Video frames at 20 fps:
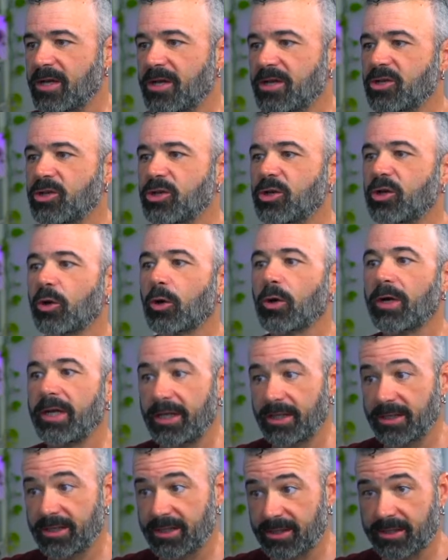
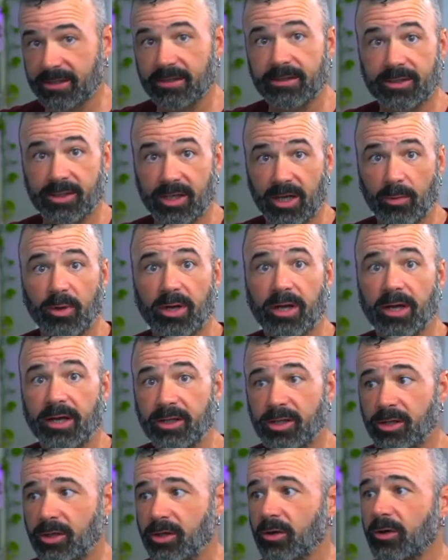curious, Gemini,
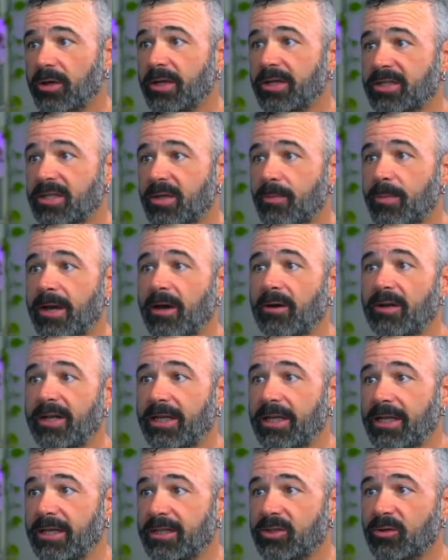curious about
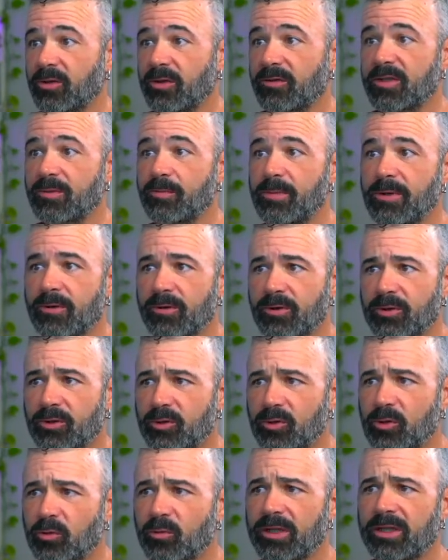any sort of
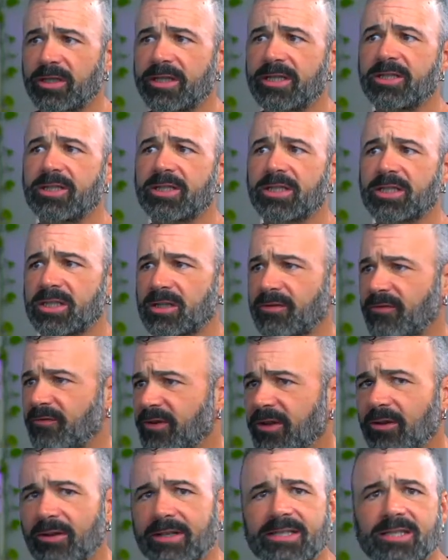spiritual, religious,
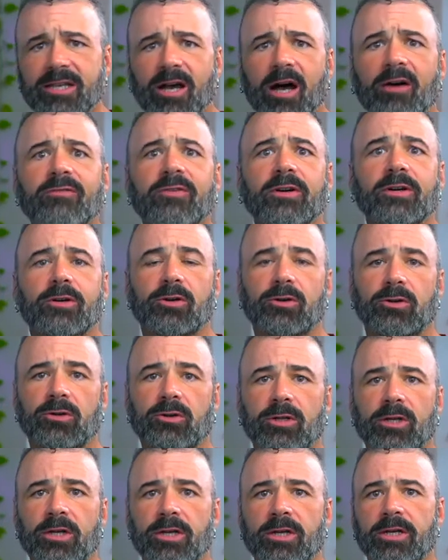philosophical
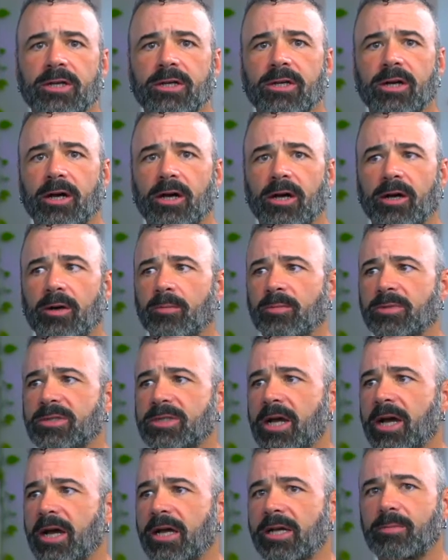
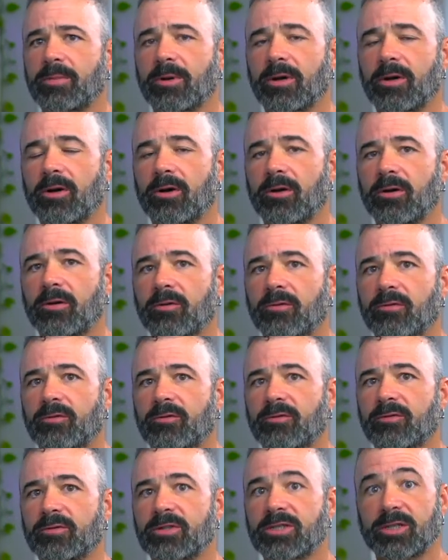type
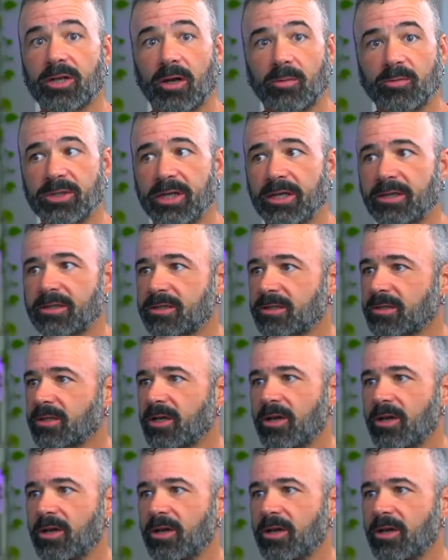of subjects,